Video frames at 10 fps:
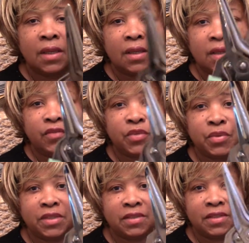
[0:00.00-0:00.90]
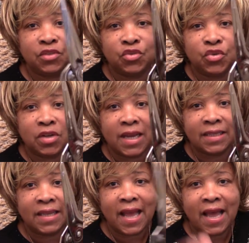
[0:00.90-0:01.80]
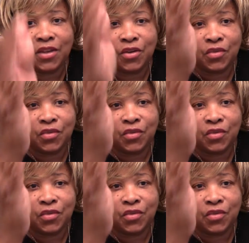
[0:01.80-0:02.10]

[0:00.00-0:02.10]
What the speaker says: If you put these in a drawer like that, you could